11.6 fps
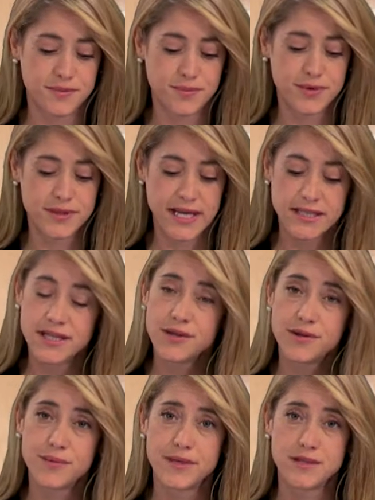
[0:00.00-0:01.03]
presenting
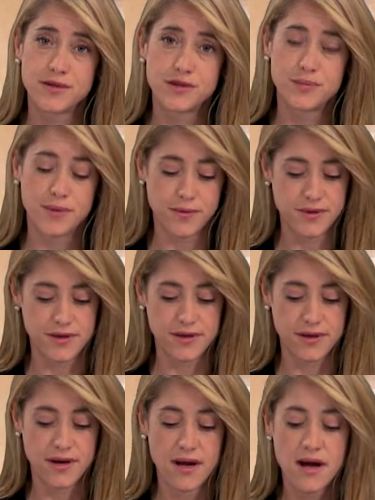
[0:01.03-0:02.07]
their research
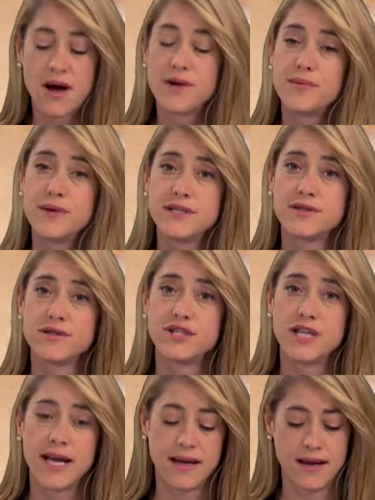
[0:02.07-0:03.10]
poster on research
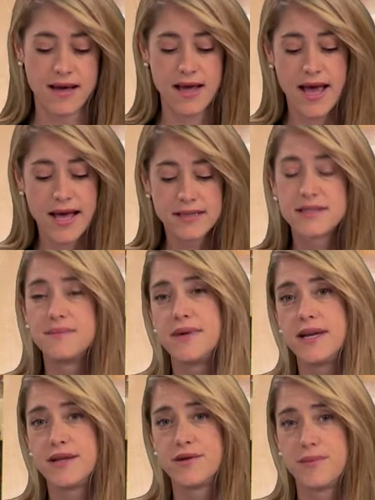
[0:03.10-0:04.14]
day and
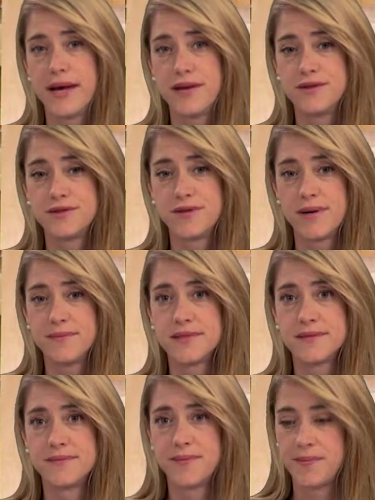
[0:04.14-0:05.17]
submitting their manuscripts.